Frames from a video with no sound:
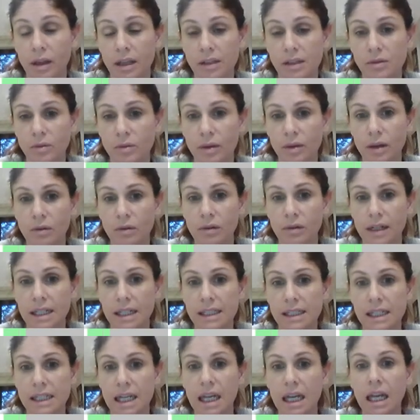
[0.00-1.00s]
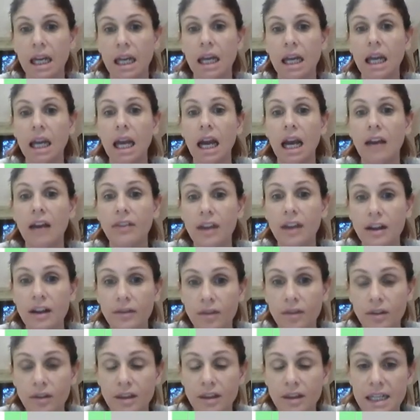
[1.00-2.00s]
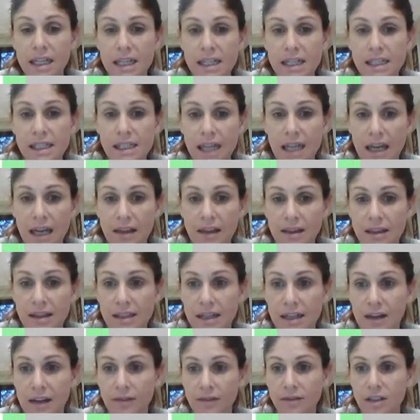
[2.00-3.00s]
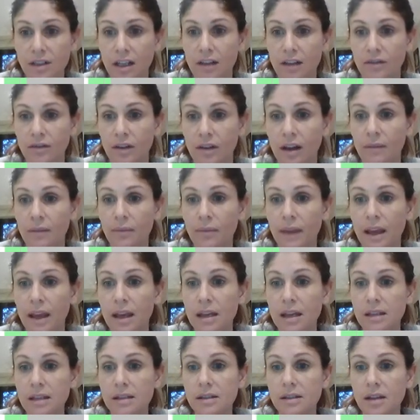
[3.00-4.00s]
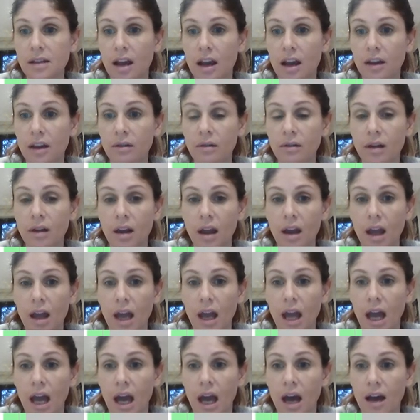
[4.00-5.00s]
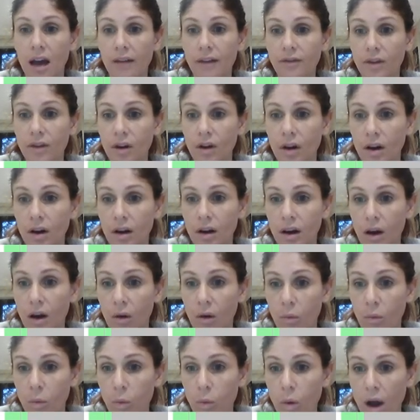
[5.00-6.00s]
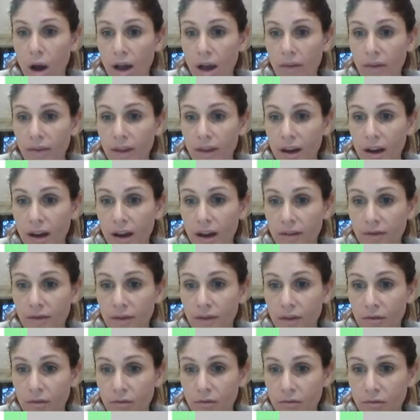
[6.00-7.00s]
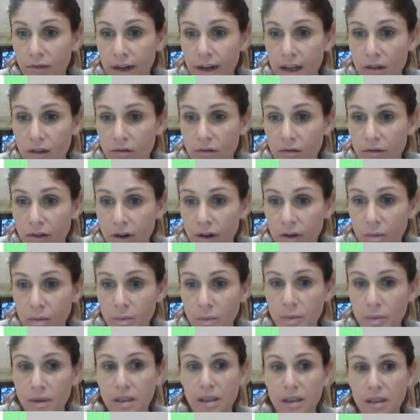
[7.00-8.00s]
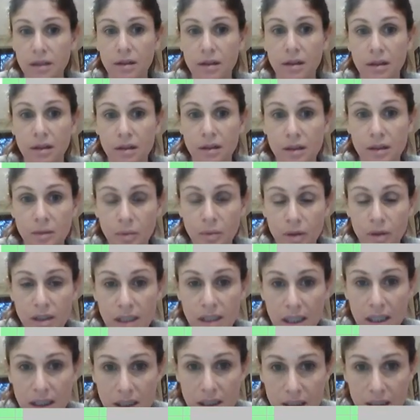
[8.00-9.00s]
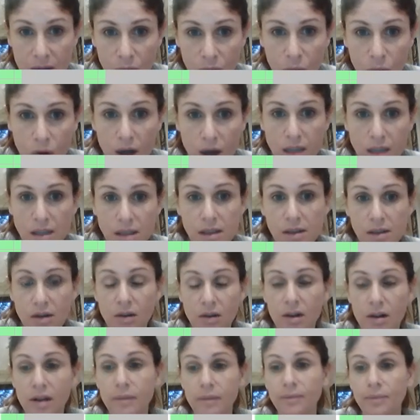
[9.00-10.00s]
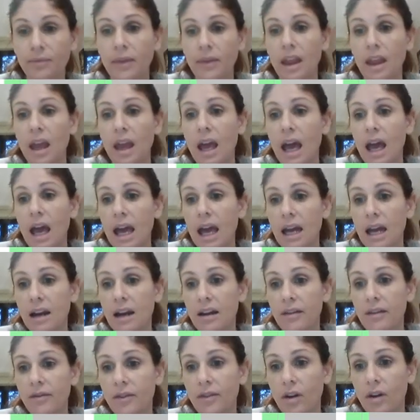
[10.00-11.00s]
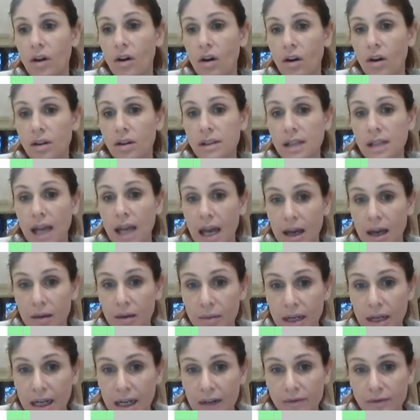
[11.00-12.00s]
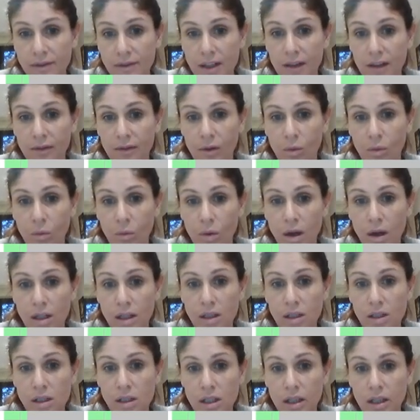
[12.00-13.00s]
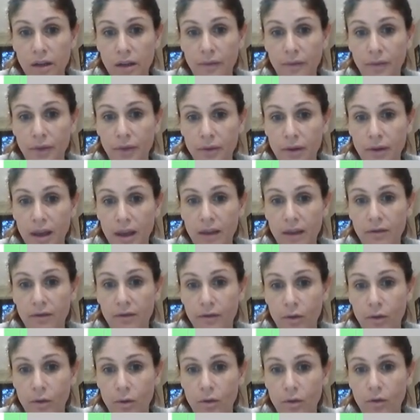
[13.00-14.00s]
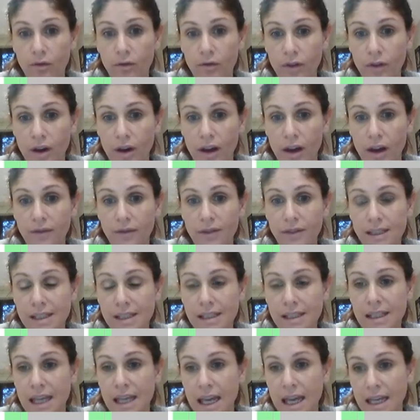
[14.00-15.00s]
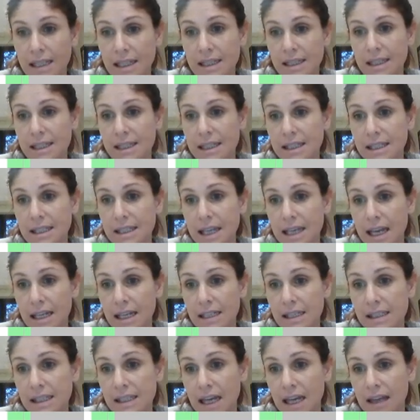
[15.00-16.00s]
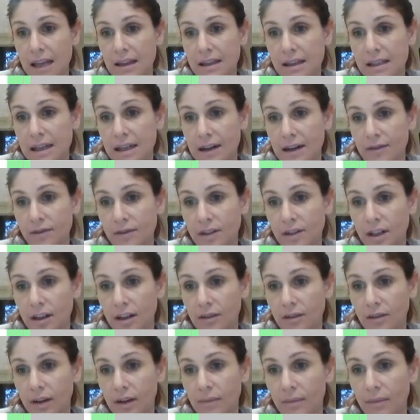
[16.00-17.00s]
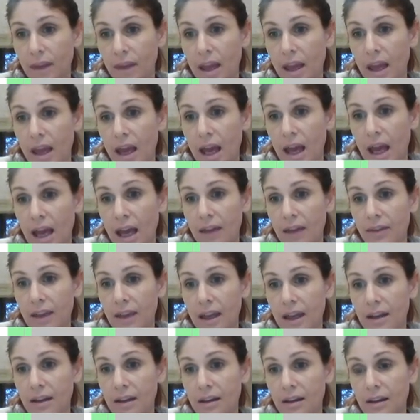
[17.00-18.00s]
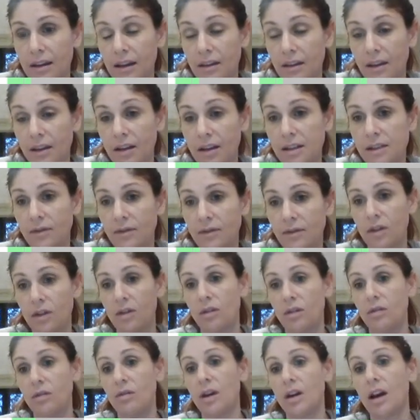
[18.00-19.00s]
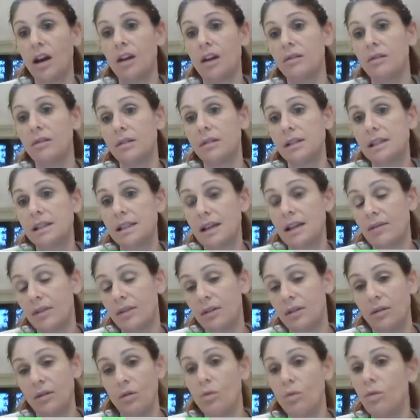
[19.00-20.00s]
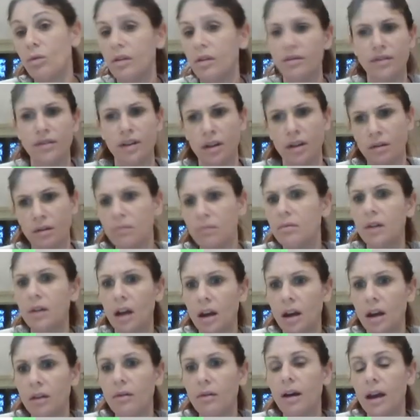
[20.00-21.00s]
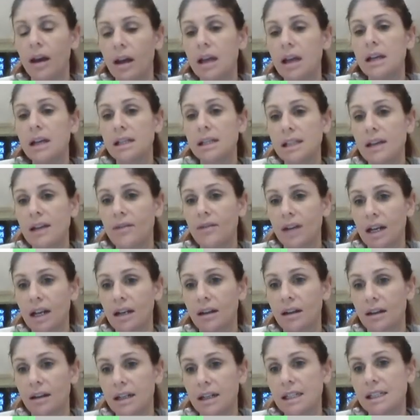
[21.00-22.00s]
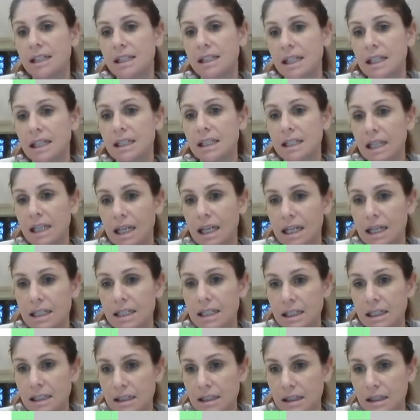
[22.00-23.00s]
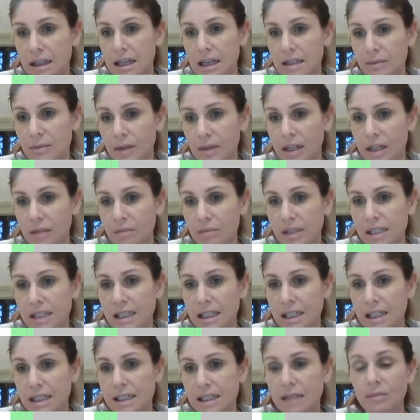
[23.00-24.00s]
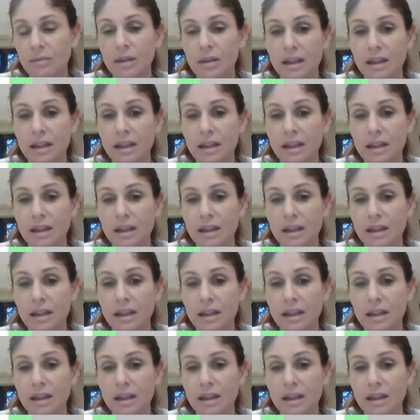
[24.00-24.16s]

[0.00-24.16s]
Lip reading: That's what we call it, isn't it? And then I've got these tenths left over. So I've got 1 that I've regrouped to put it into the ones column. And I've got how many left over? 1, 2, 3, 4, 5, 6. 6 tenths left over. And then, and those of you who know 7, all of you know 7 add 9 is 16, isn't it? So there's my number 16.